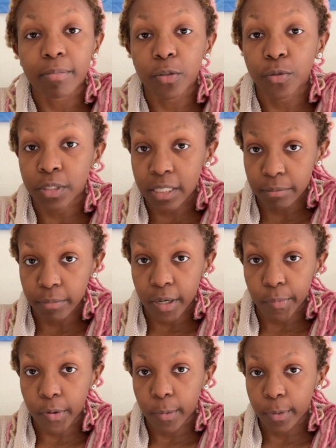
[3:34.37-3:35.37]
to sit in my
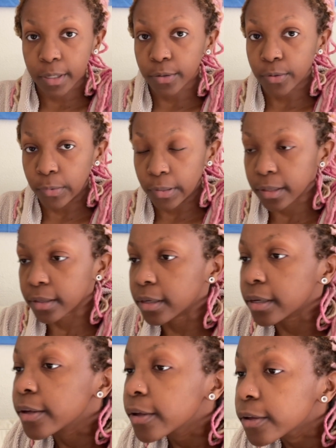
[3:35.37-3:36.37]
apartment and do nothing.